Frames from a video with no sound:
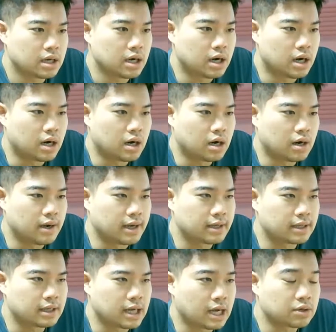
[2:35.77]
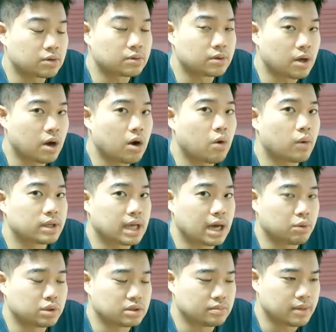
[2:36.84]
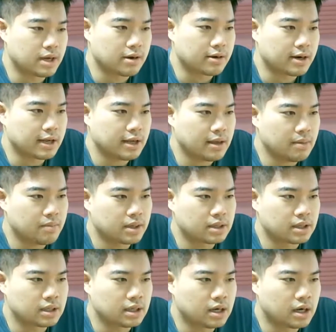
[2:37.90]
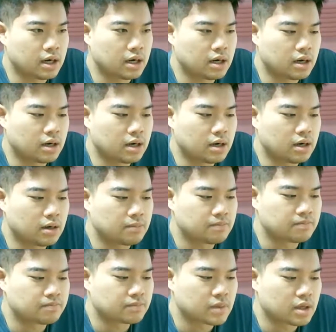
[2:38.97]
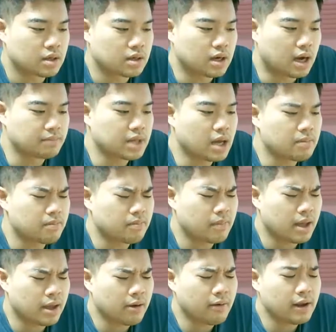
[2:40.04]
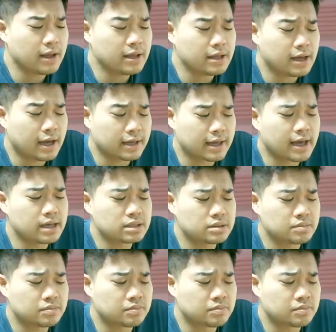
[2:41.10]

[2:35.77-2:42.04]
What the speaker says: and I don't know when I will marry, but I'm not married, I guess,